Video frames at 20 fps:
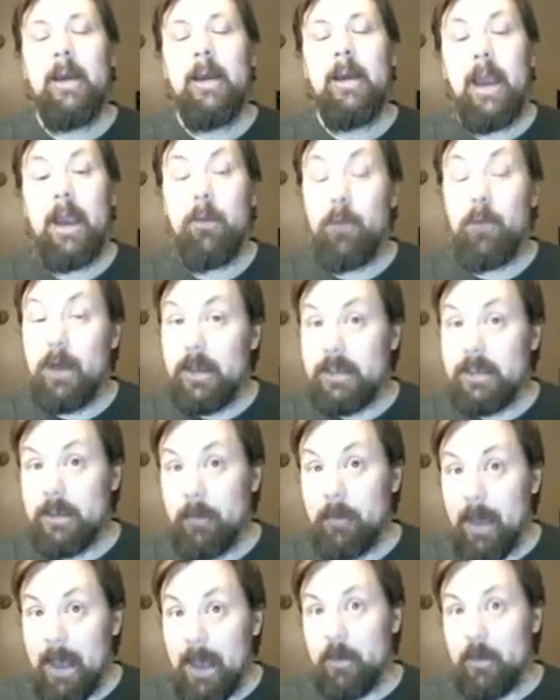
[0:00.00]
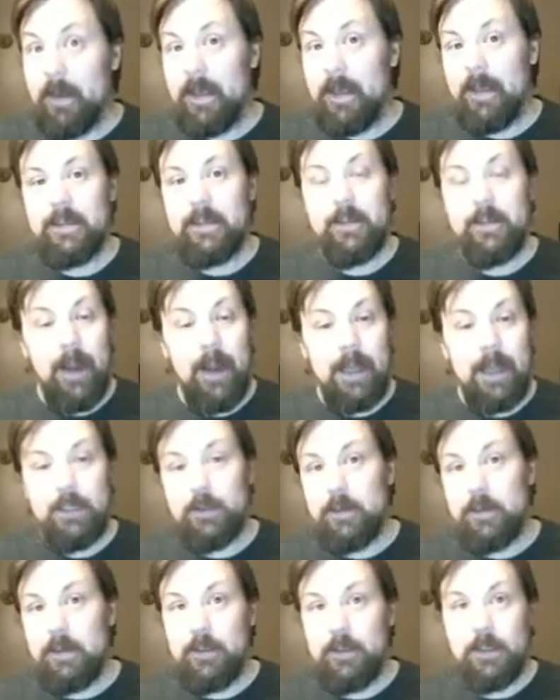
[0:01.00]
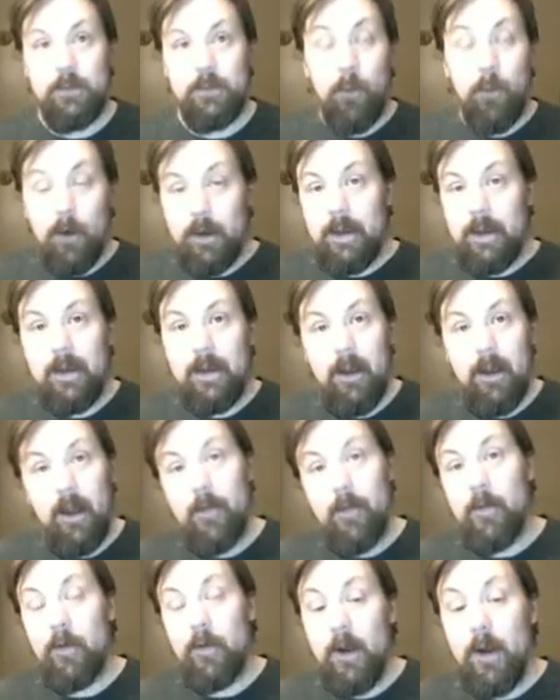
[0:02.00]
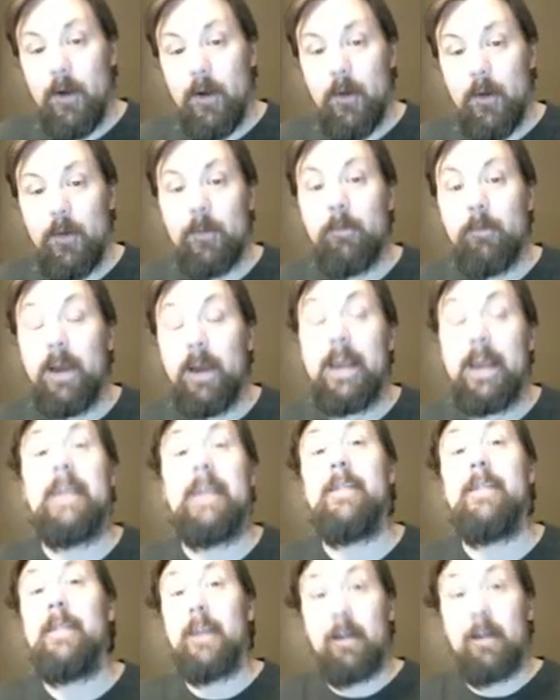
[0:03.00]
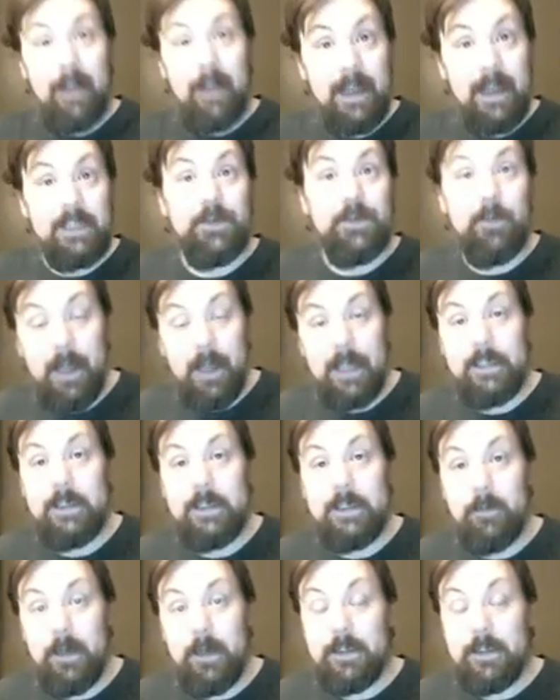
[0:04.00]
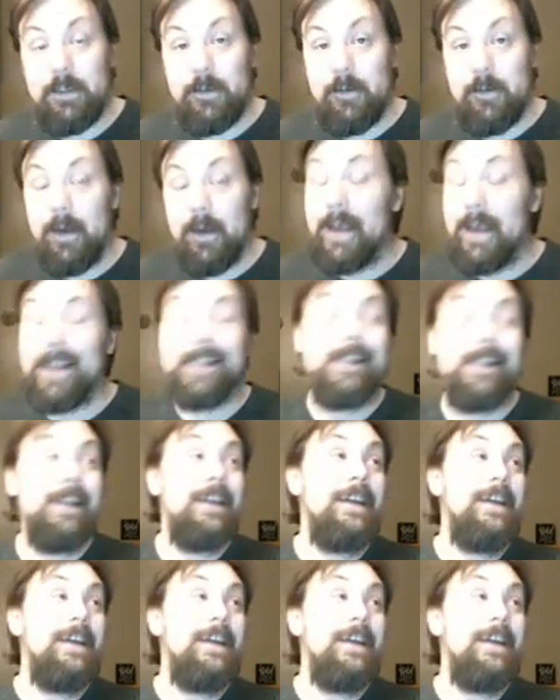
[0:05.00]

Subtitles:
And what ends up happening is they're actually just working on their own, but in the class from last semester. And